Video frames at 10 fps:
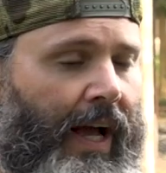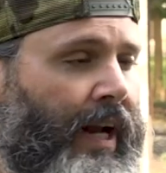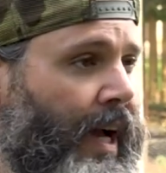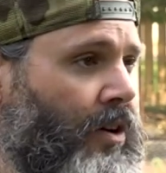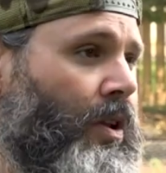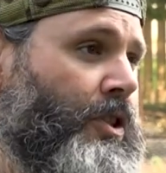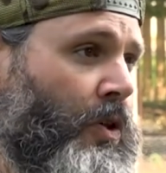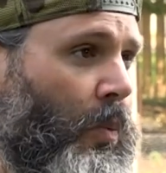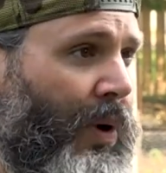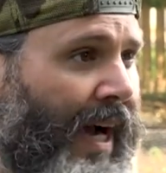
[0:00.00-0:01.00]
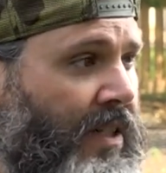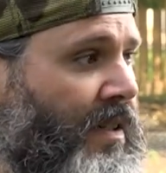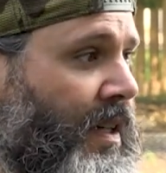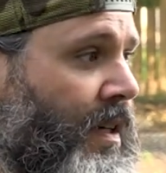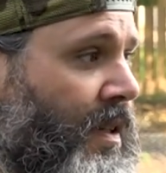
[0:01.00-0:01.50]
at ecological
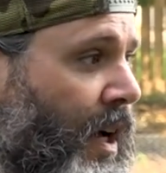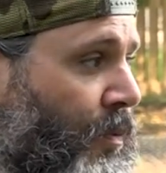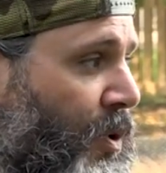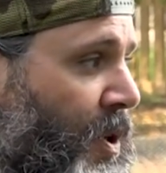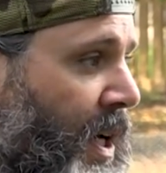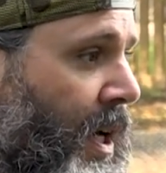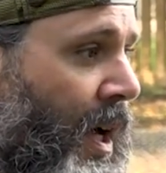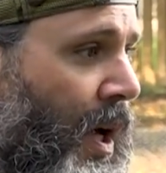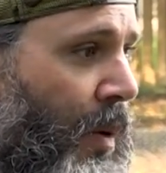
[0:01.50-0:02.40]
practices and really